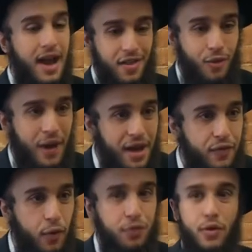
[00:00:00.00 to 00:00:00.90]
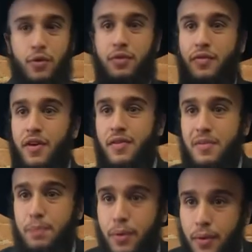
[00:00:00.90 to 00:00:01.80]
And the wife also looked very, very
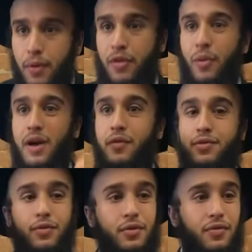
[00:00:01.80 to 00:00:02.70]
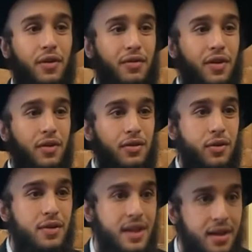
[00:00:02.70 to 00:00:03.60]
poor. The wife also looked very, very
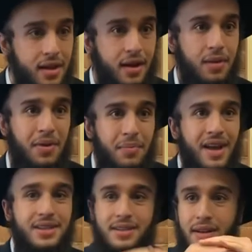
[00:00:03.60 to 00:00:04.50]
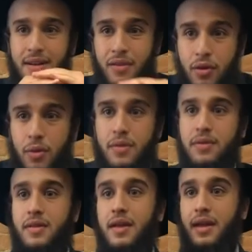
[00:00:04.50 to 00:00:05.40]
dirty. Mamash, in the
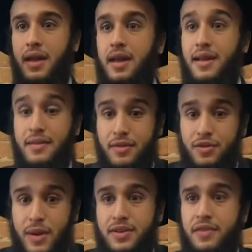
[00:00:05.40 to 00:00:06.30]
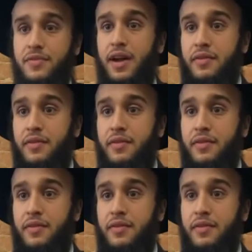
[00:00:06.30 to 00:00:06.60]
lowest situation of